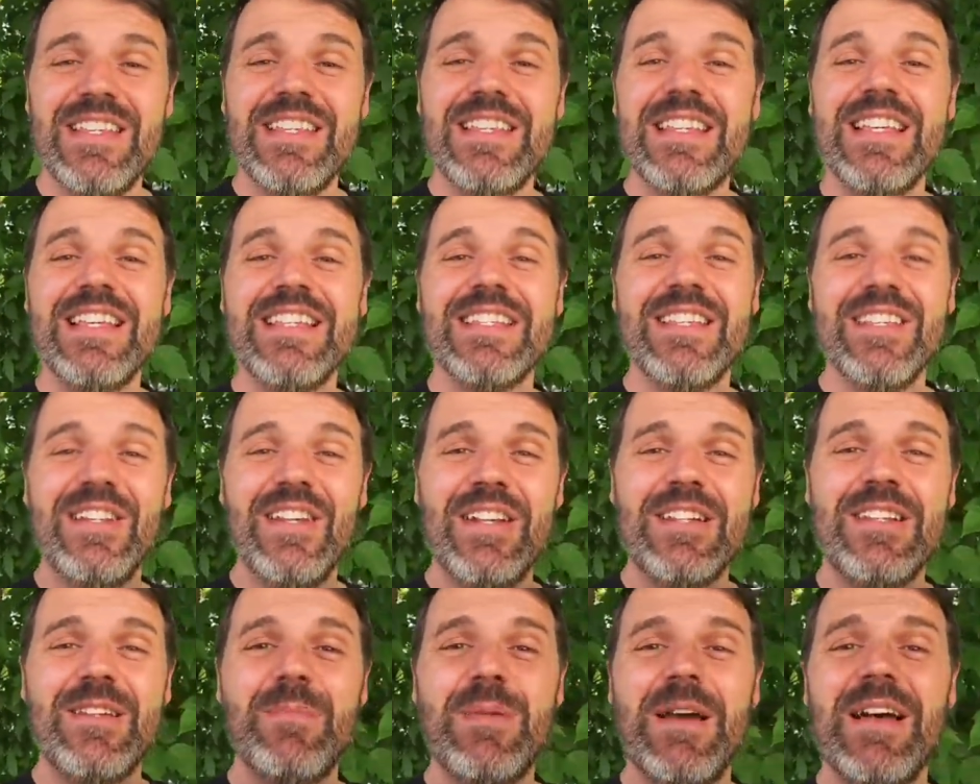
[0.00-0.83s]
He thinks a
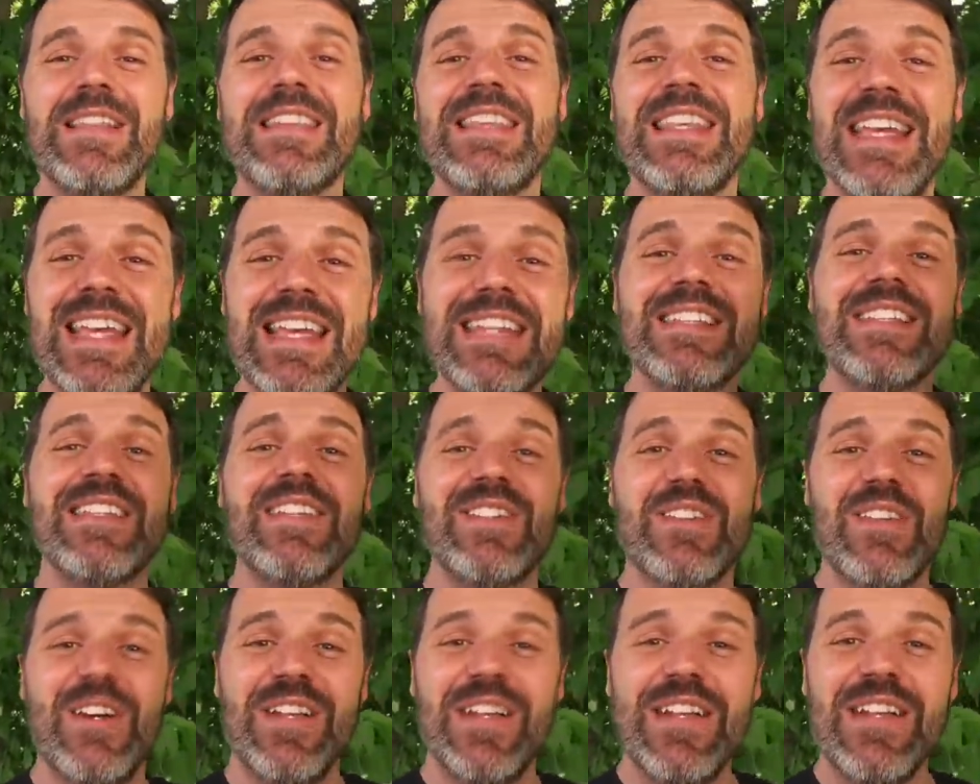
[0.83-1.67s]
lot about the
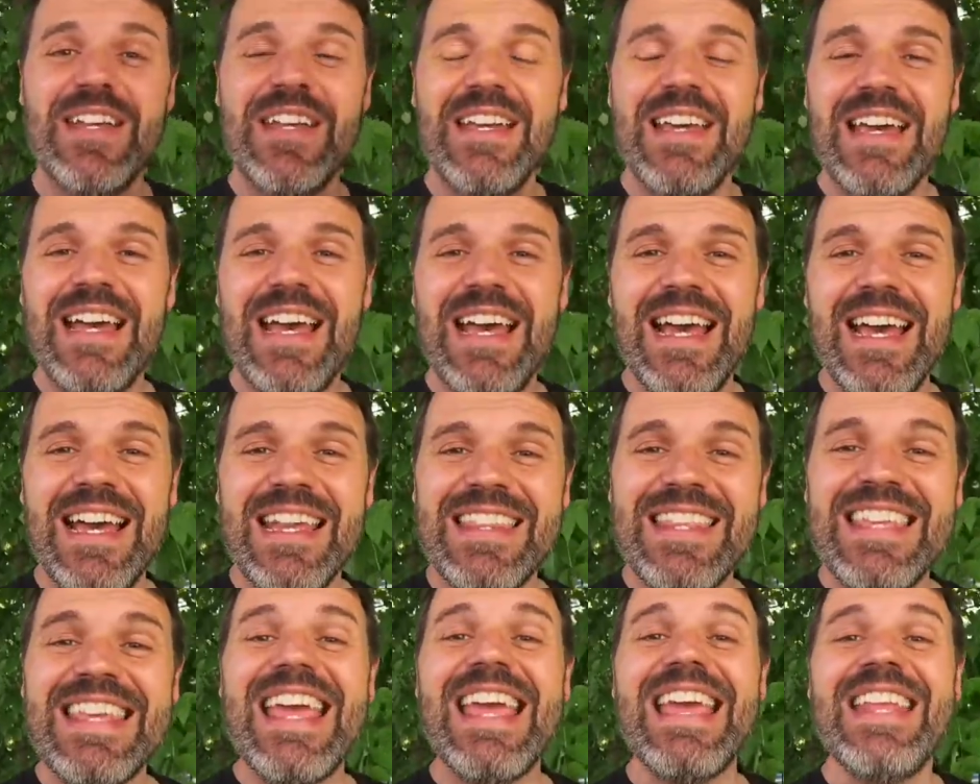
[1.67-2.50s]
eschaton,
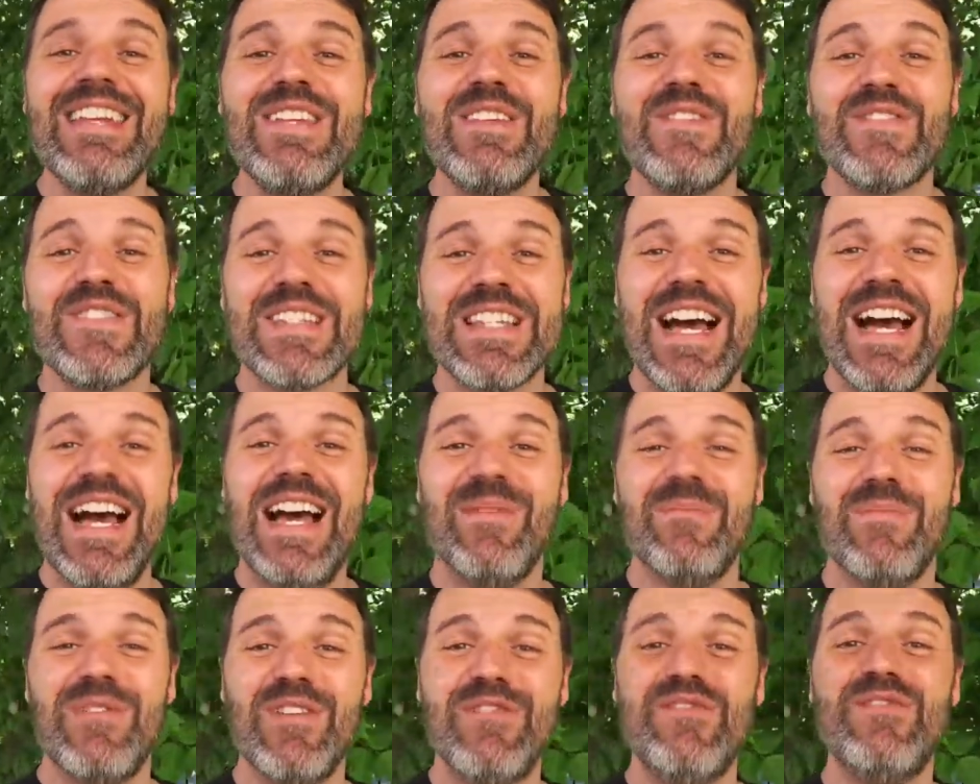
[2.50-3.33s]
the end of
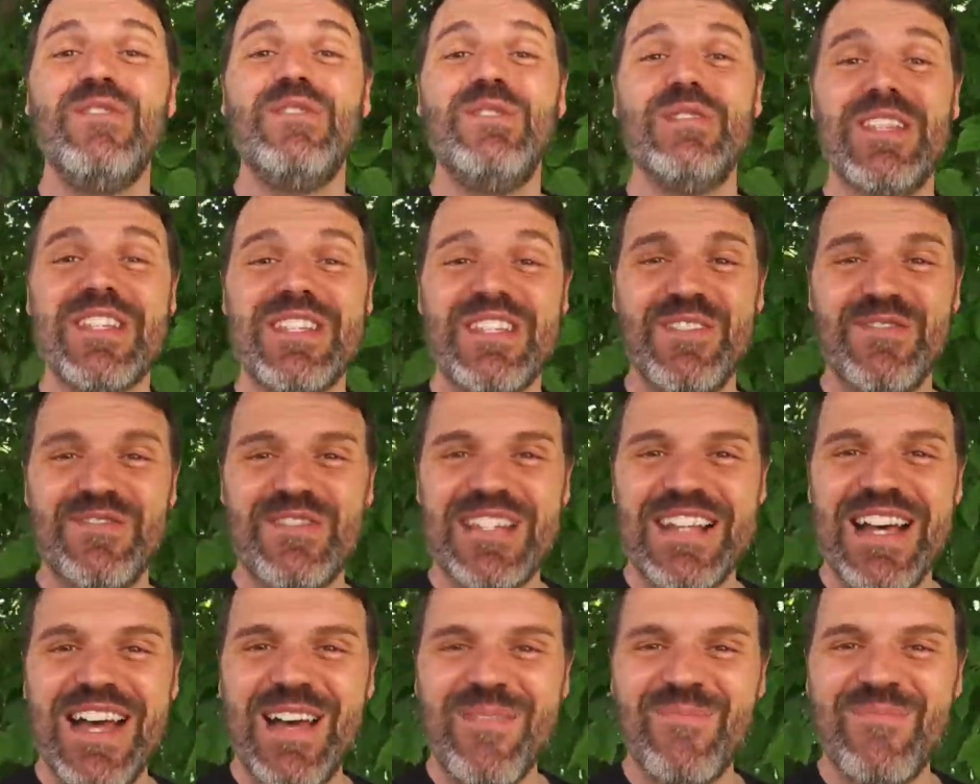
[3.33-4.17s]
time, the fullness of
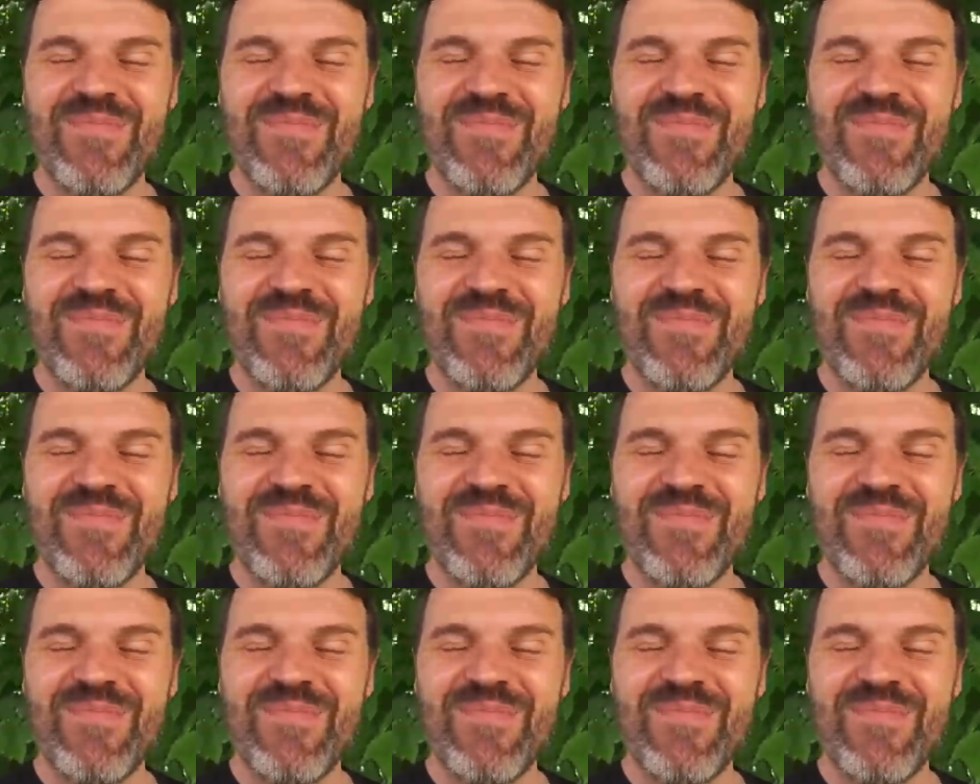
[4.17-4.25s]
time.